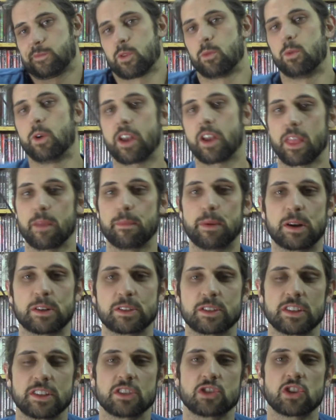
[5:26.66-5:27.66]
one of the
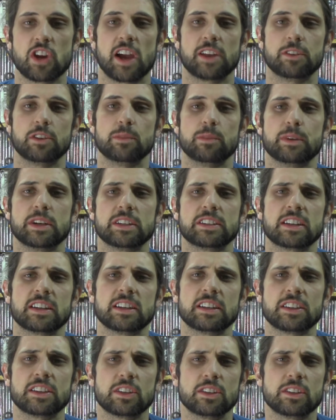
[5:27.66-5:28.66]
parts of the genre, but
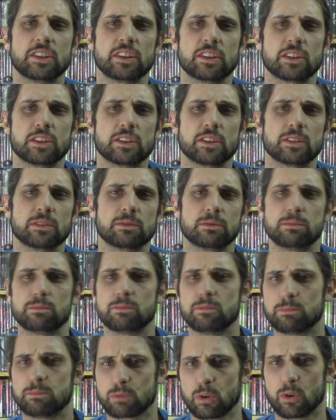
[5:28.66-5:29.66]
uh, they're, they're
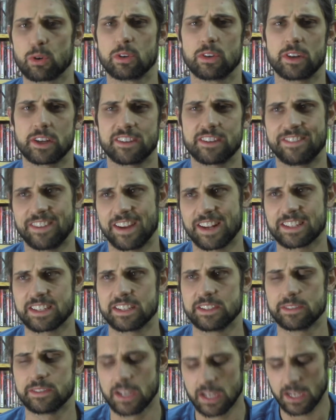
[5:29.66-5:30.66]
brutal and
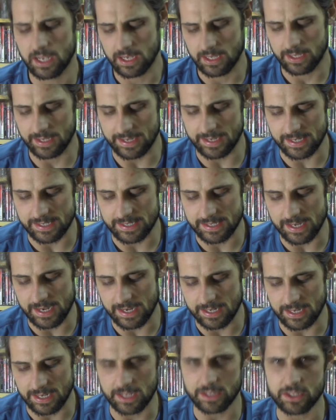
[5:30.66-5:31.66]
effective. Like I
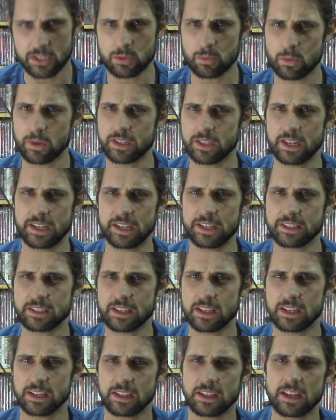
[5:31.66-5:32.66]
said, uh, this one is
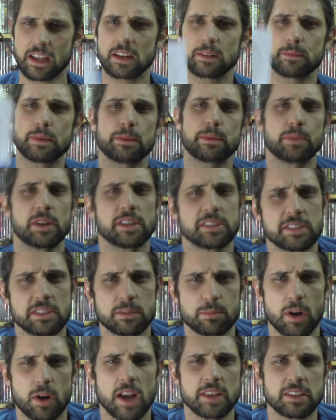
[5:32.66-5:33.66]
uh, going to be a pleasant
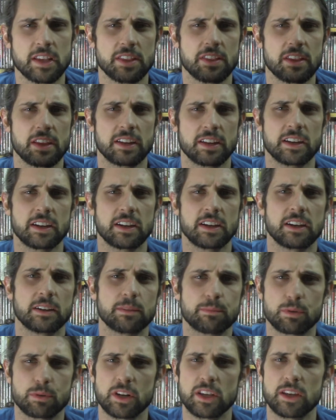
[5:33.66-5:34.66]
surprise, I think.
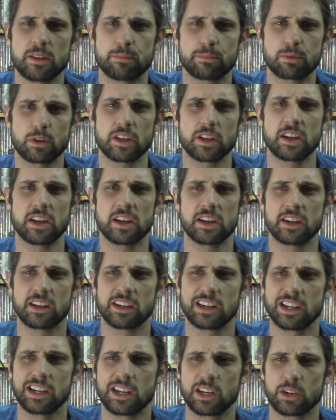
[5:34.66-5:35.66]
Uh, pretty pretty uh,
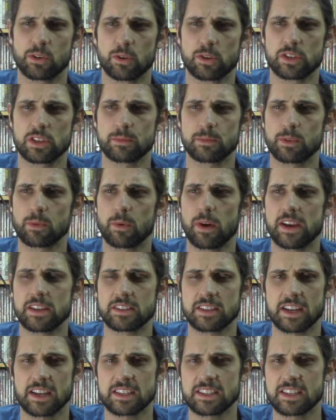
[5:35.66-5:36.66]
gruesome in
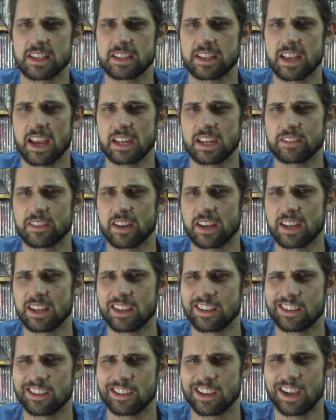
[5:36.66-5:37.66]
ways. Like I said, kind of
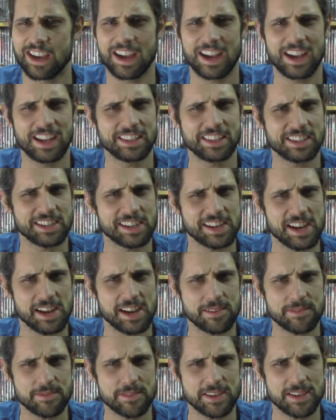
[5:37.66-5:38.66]
uh, odd to
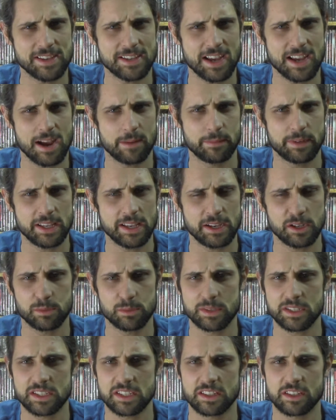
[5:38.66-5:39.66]
have the comedy
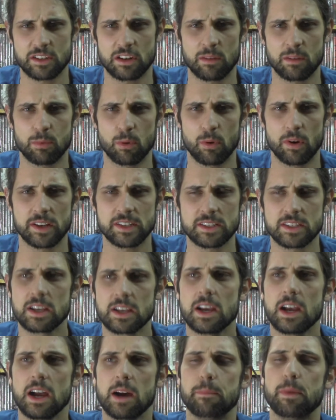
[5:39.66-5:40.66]
elements in there at points,
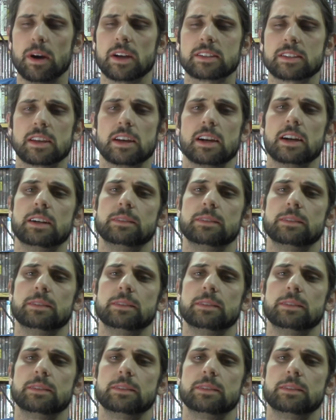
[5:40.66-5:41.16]
but...